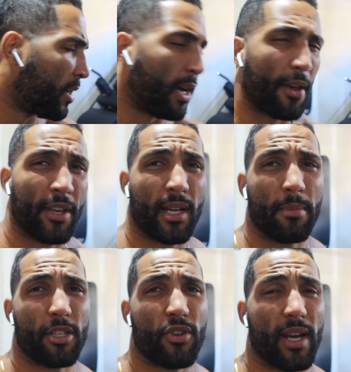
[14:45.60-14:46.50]
I think I'm
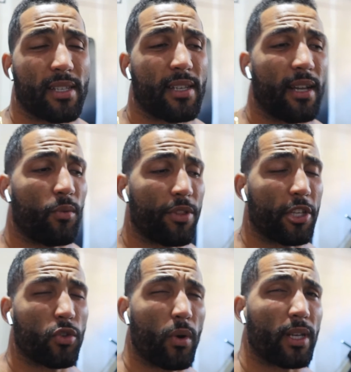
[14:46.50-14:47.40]
gonna try a set with the
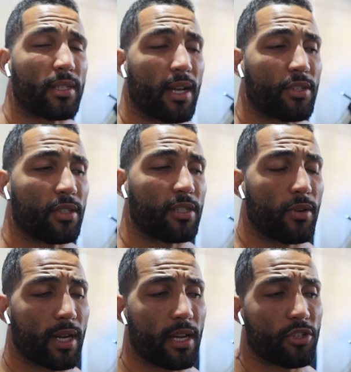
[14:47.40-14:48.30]
20s actually. So
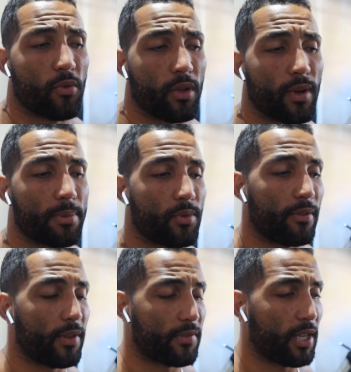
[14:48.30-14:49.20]
I got 20 reps with
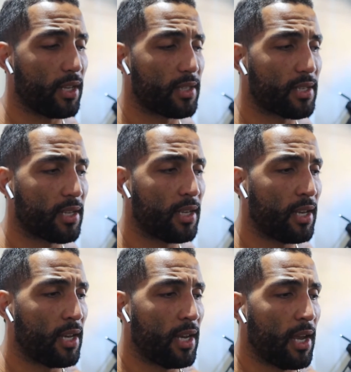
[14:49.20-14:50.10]
the 15s.
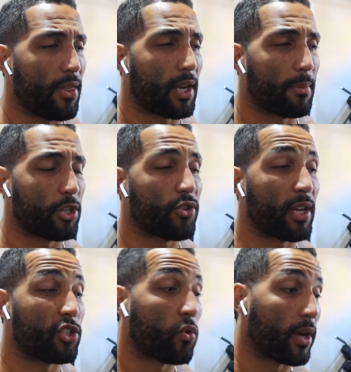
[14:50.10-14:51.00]
I think I'm gonna try
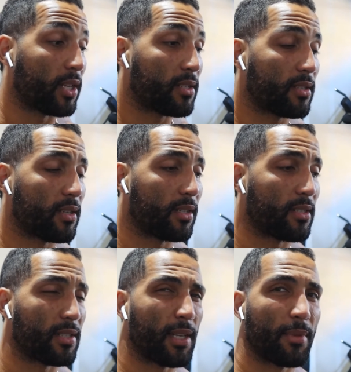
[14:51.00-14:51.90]
20s. It
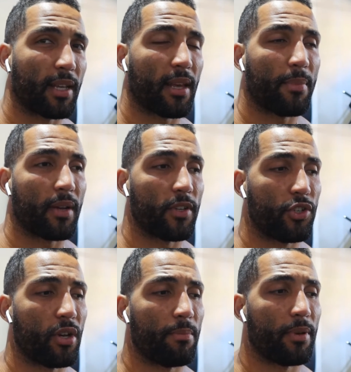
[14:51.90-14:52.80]
doesn't seem like that big of a
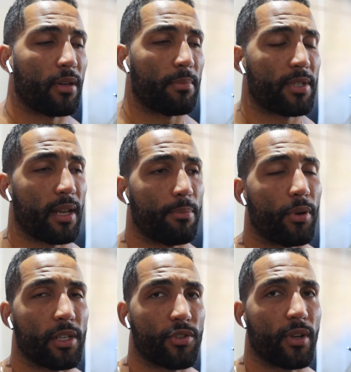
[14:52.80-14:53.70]
jump, but I'm staying
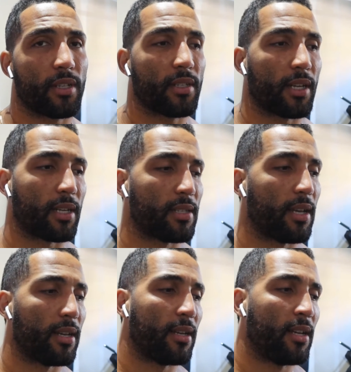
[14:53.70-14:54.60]
pretty strict, like I
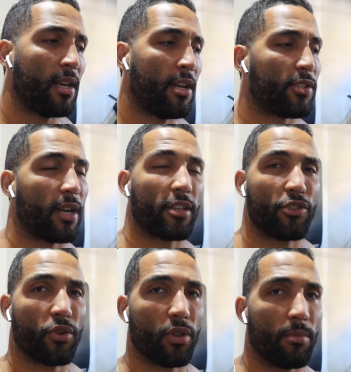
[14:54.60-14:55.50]
said. Trying to
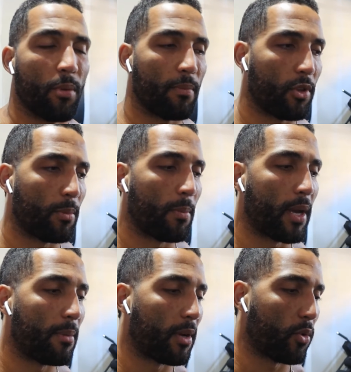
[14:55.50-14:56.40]
control the
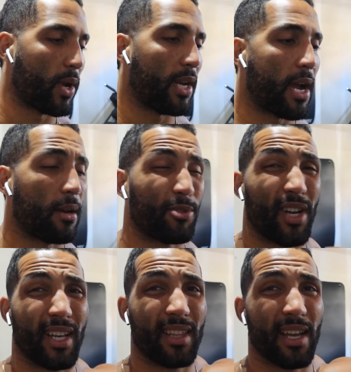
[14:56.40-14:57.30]
momentum on the way down. I'm trying
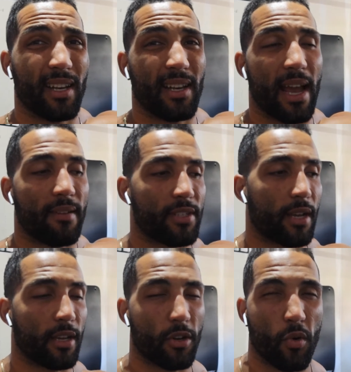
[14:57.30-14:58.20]
to get that half
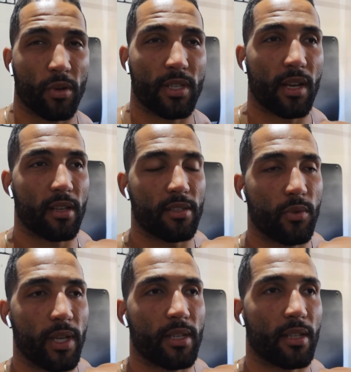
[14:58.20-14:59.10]
second, quarter second
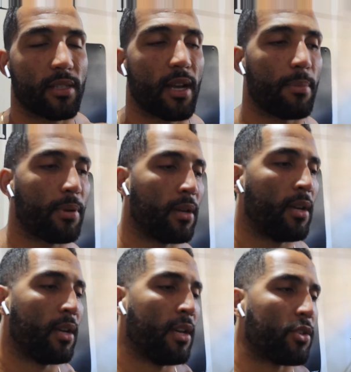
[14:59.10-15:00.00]
squeeze on the top.
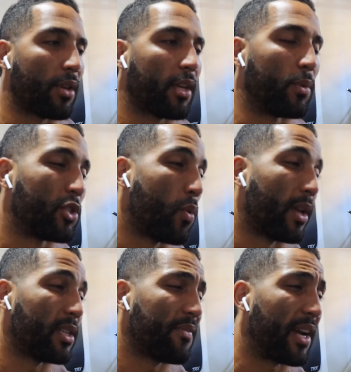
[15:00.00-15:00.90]
So I think with
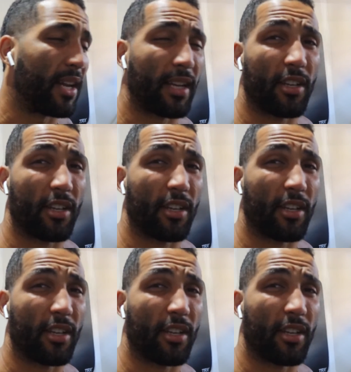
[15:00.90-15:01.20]
20s, if I get like a